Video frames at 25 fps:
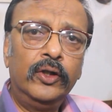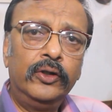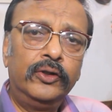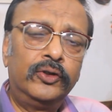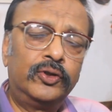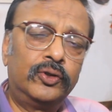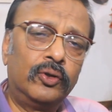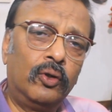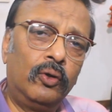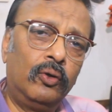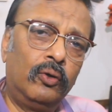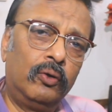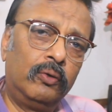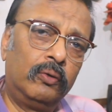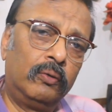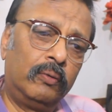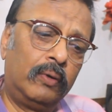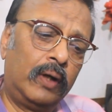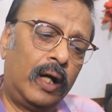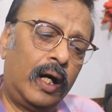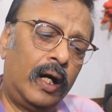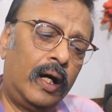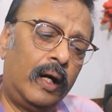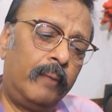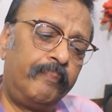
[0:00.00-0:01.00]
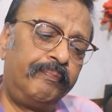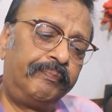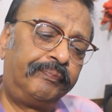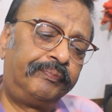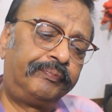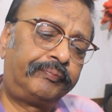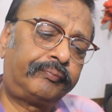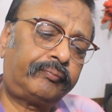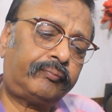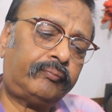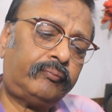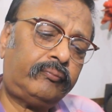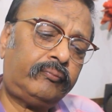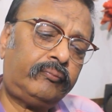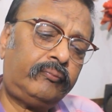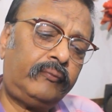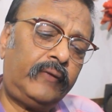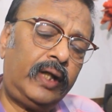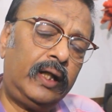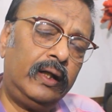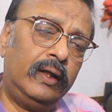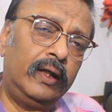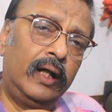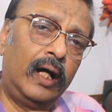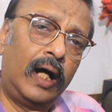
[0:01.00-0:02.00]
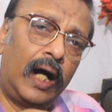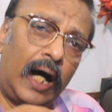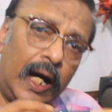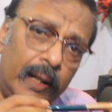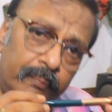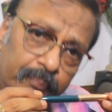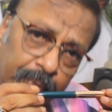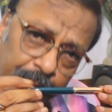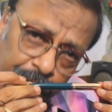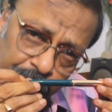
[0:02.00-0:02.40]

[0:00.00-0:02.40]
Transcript: So I'm